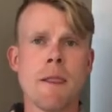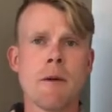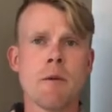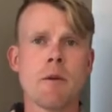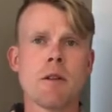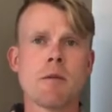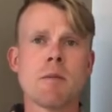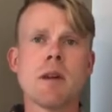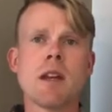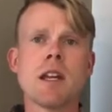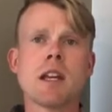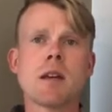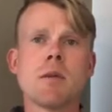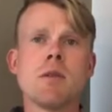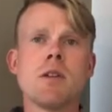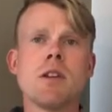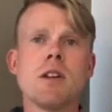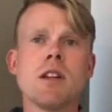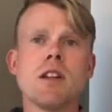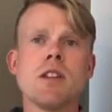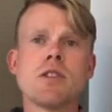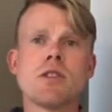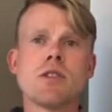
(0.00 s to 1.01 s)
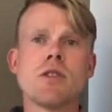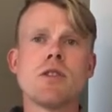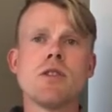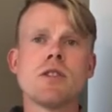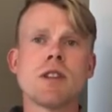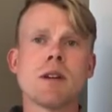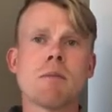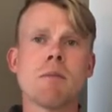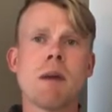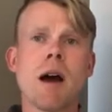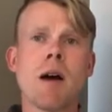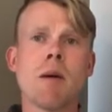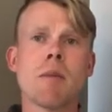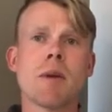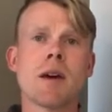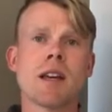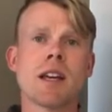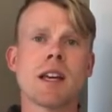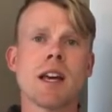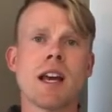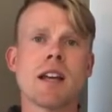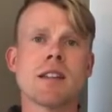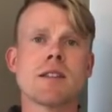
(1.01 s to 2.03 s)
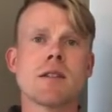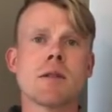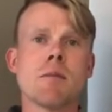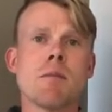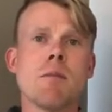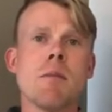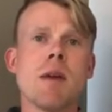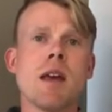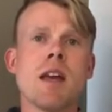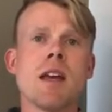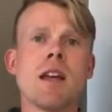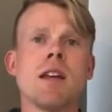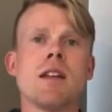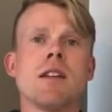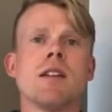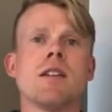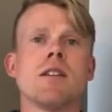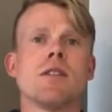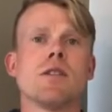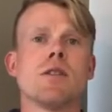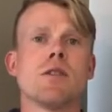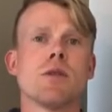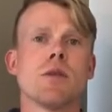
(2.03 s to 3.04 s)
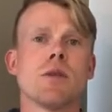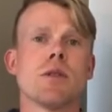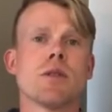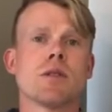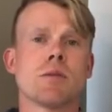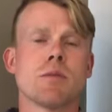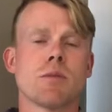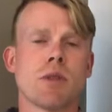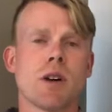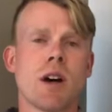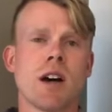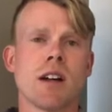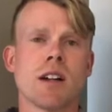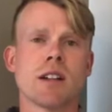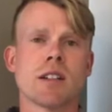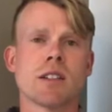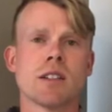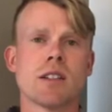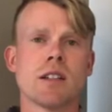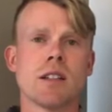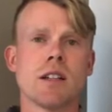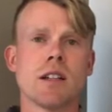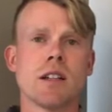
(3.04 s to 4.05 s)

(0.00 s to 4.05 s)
with many communities choosing mountain biking as their main tourism product.